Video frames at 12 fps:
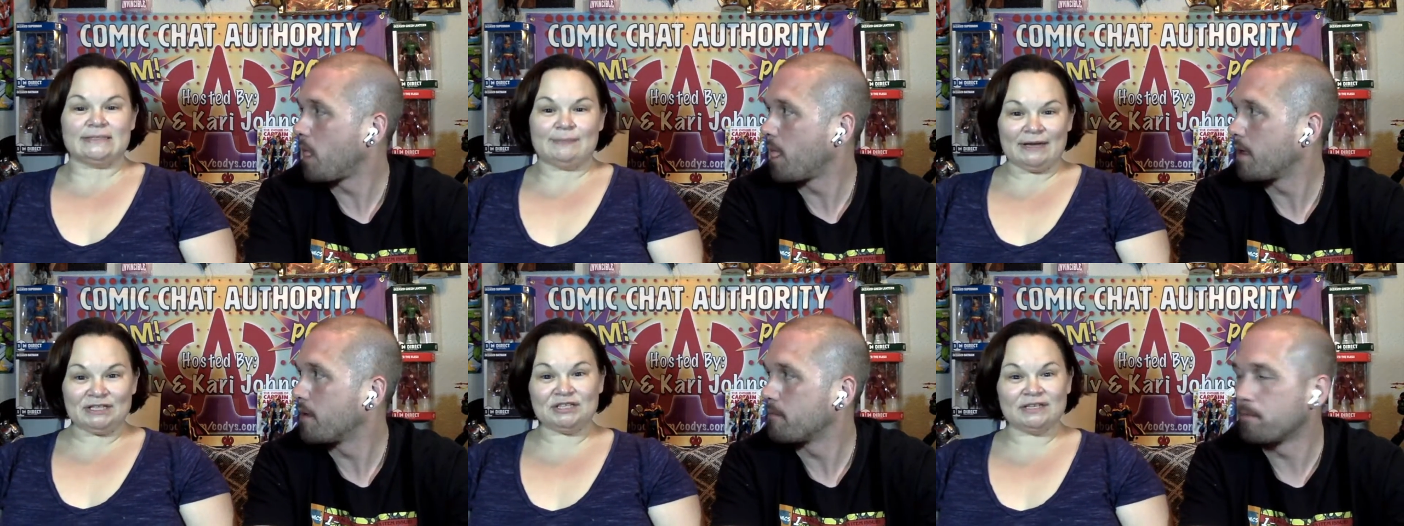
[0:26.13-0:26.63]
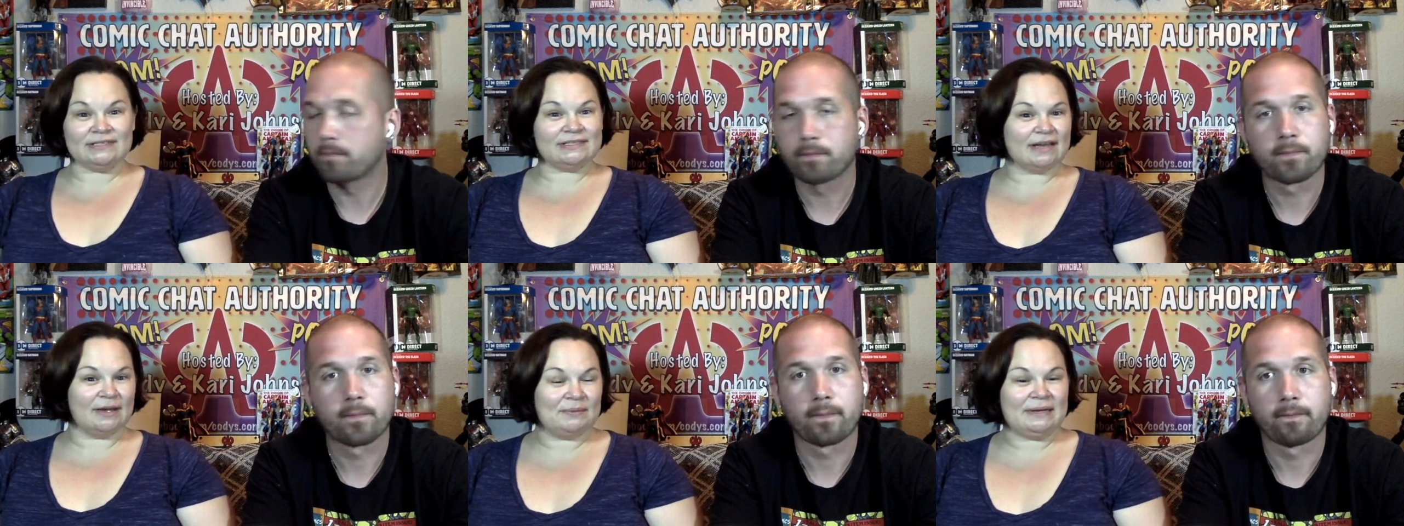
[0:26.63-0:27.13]
Speaker 1: Specialist
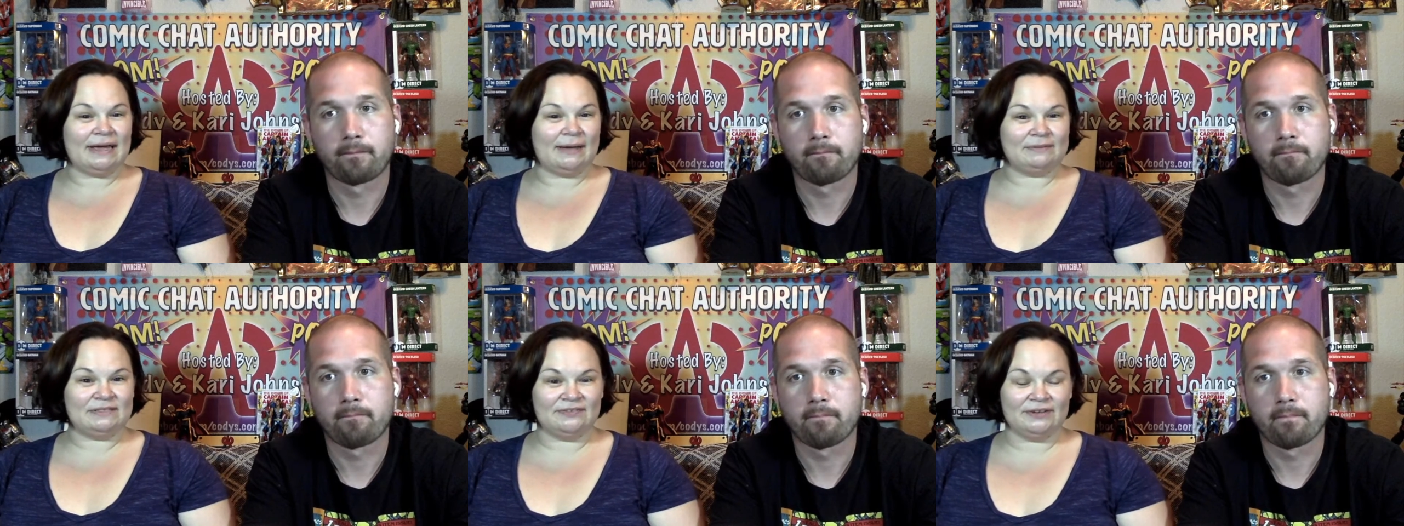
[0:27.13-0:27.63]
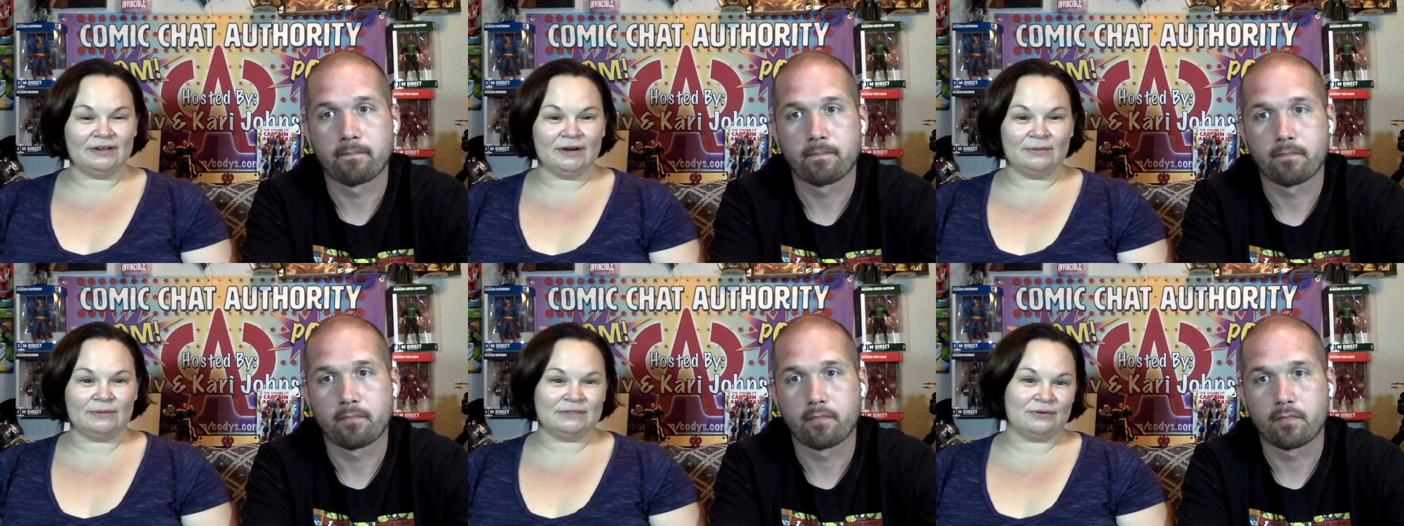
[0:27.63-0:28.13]
coming up to figure
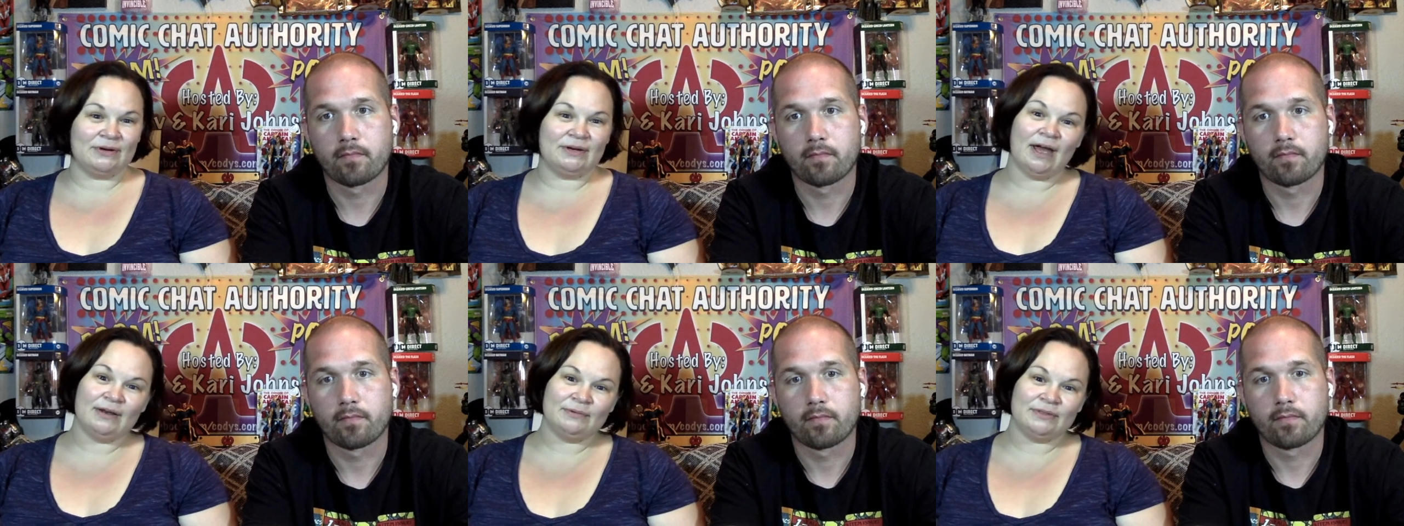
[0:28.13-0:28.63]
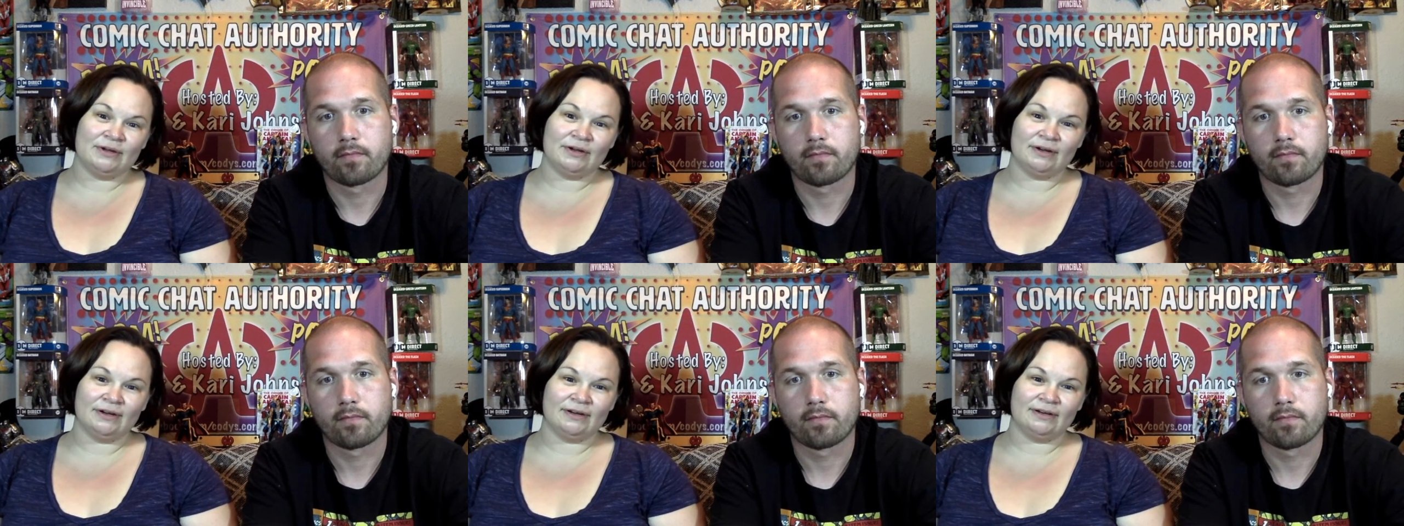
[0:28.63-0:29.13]
out what's going on with
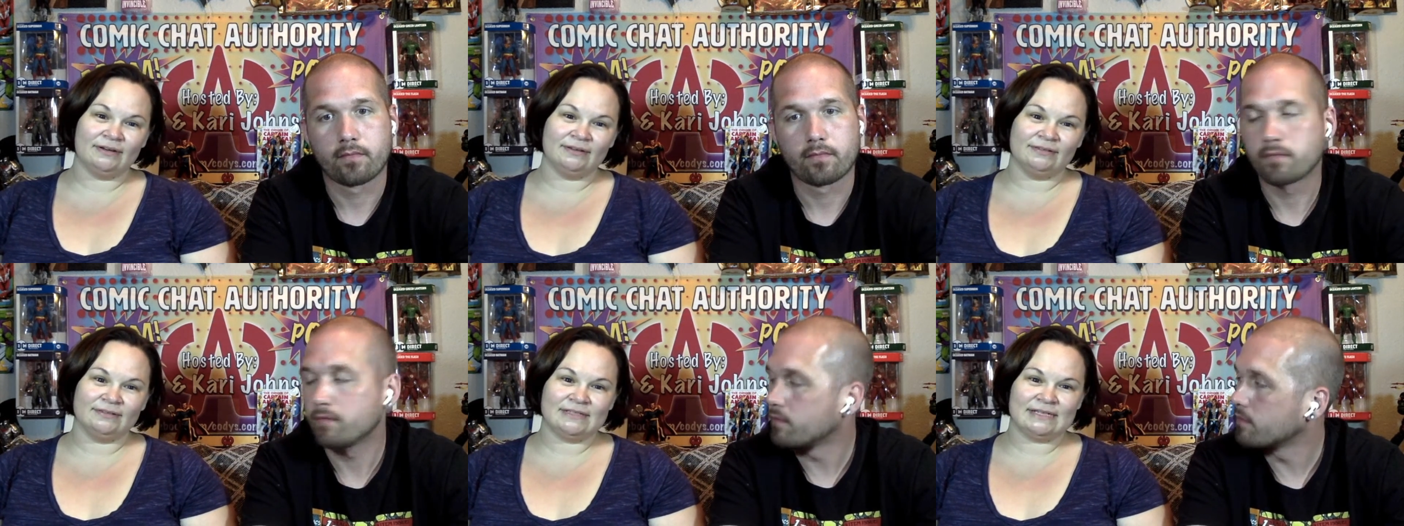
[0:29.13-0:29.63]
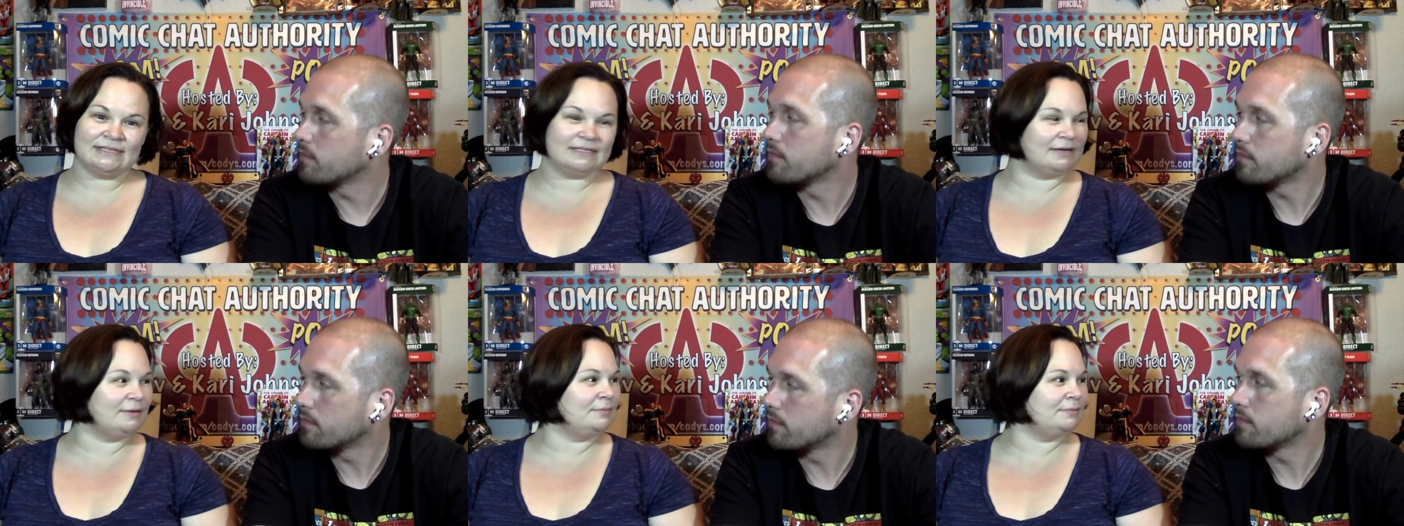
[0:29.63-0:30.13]
her
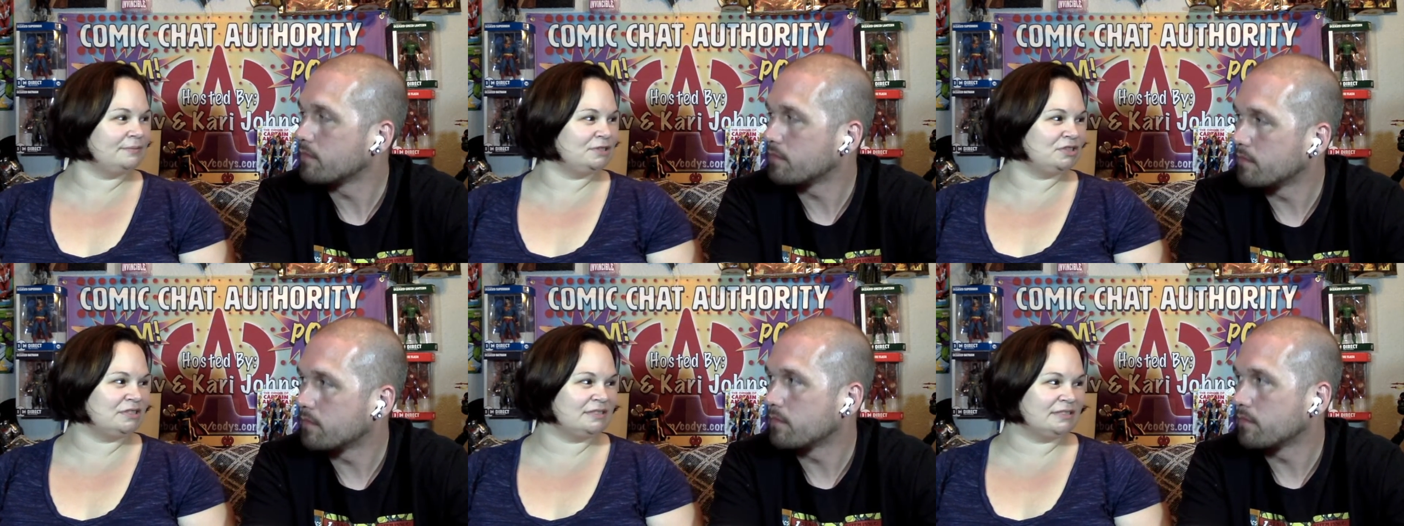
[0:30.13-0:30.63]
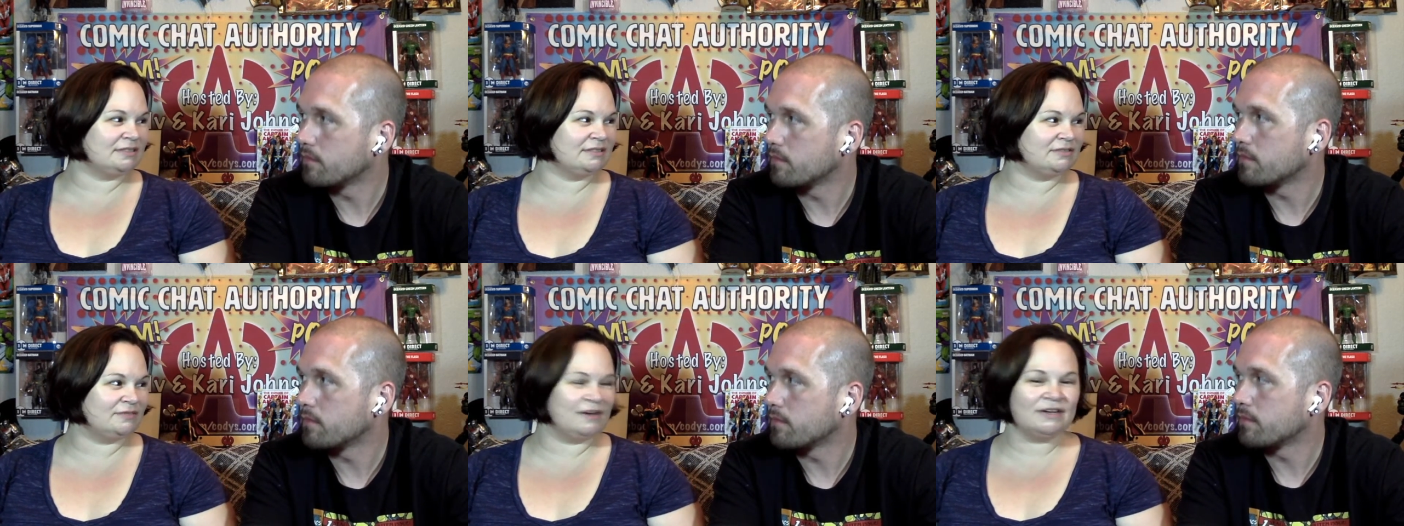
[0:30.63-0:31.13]
system. She's
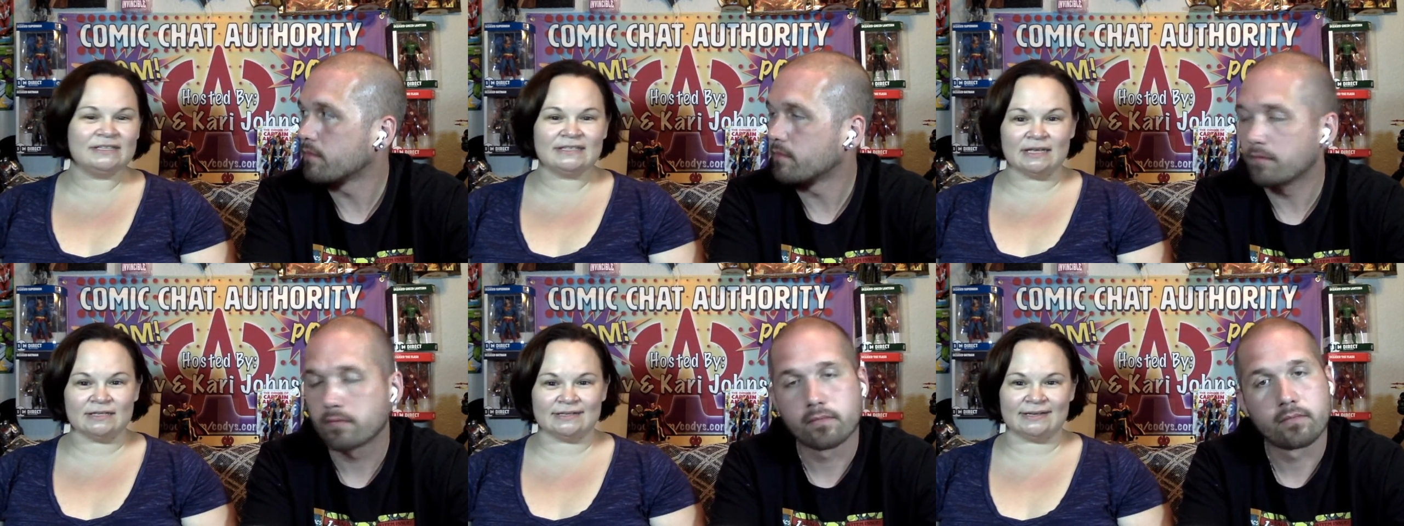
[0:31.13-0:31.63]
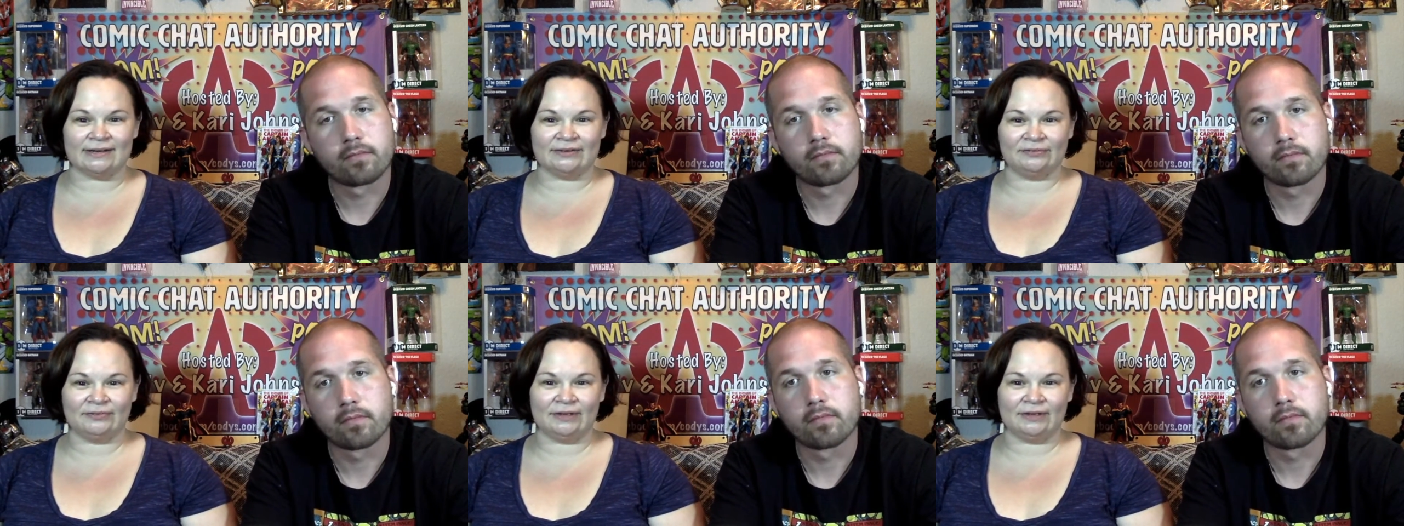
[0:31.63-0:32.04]
very sensitive